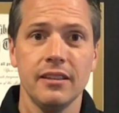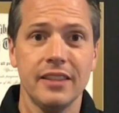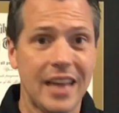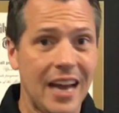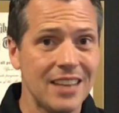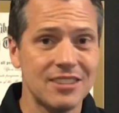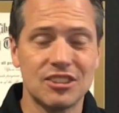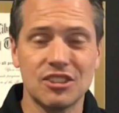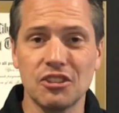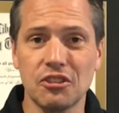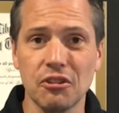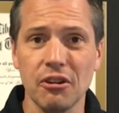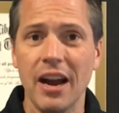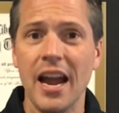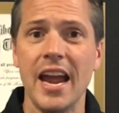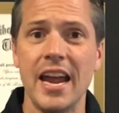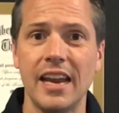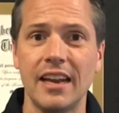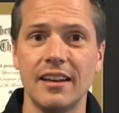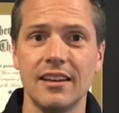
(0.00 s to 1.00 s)
That's
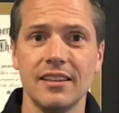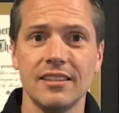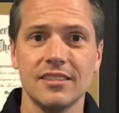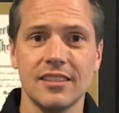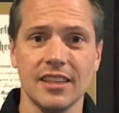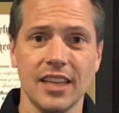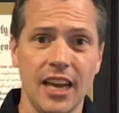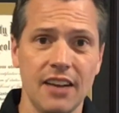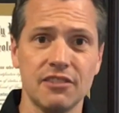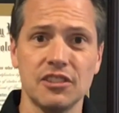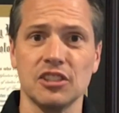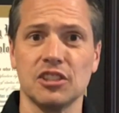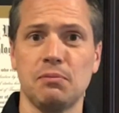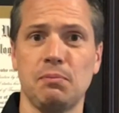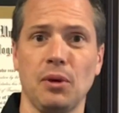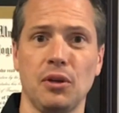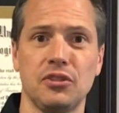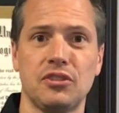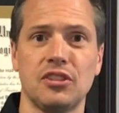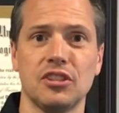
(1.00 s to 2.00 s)
great! Slaves are
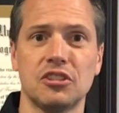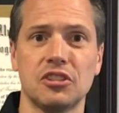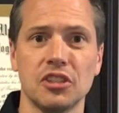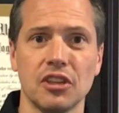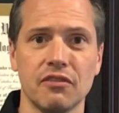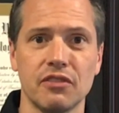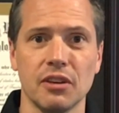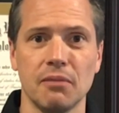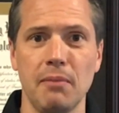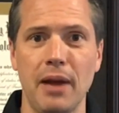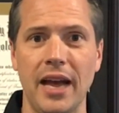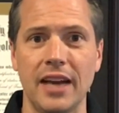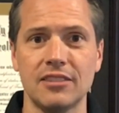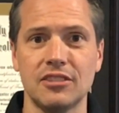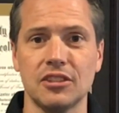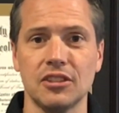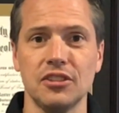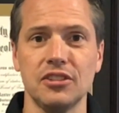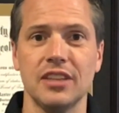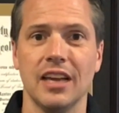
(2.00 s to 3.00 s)
supposed to serve their
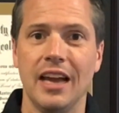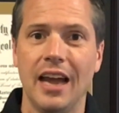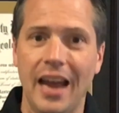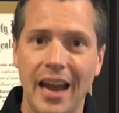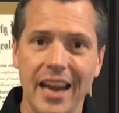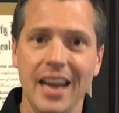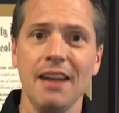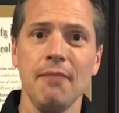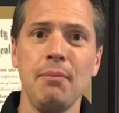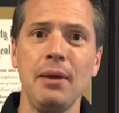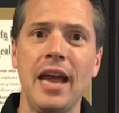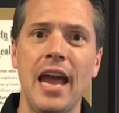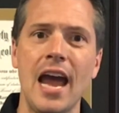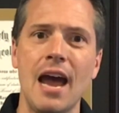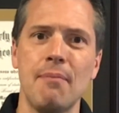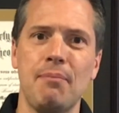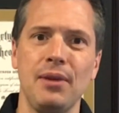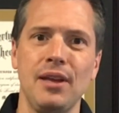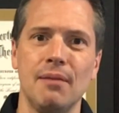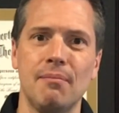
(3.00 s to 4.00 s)
masters and be
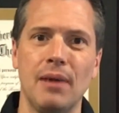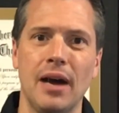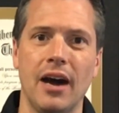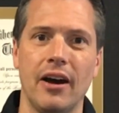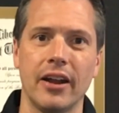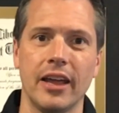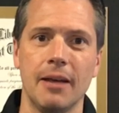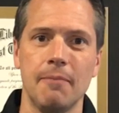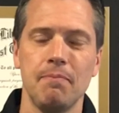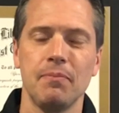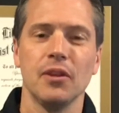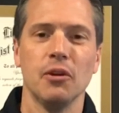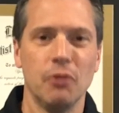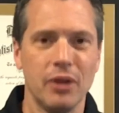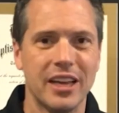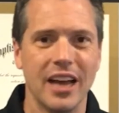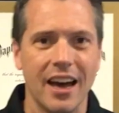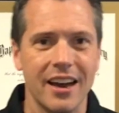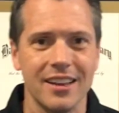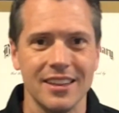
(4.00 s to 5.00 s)
happy about it. We
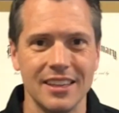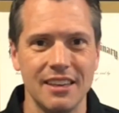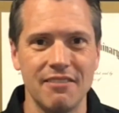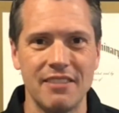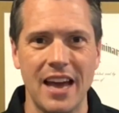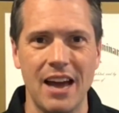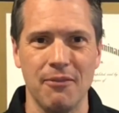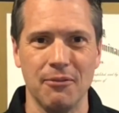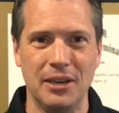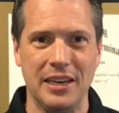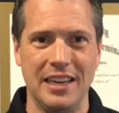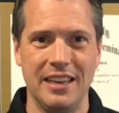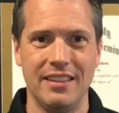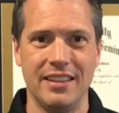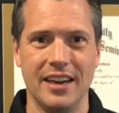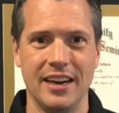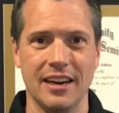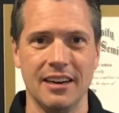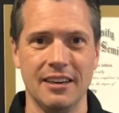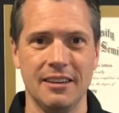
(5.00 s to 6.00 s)
gotta leave that one in
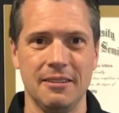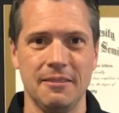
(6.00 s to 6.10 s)
there.